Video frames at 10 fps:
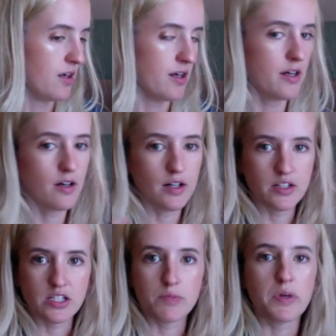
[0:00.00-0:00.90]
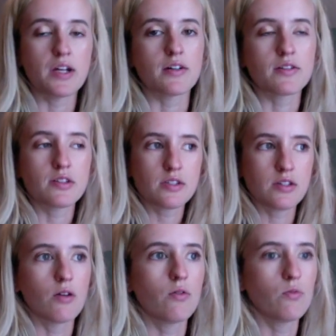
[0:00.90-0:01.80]
it just speaks
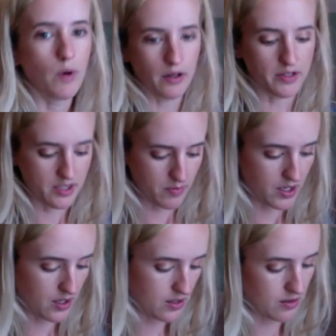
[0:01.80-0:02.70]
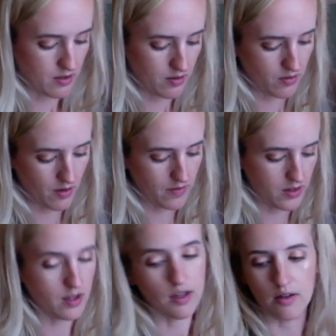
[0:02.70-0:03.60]
so well to me, and
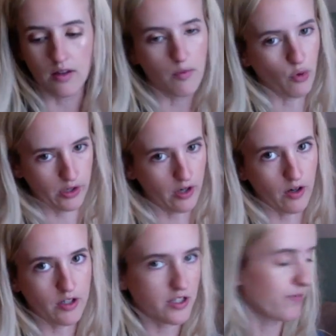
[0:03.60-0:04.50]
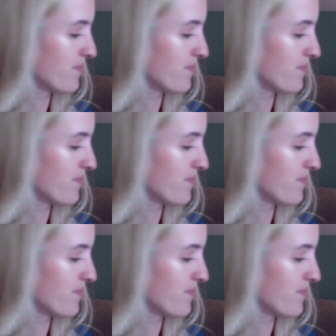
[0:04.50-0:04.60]
then the Morgan Greer too.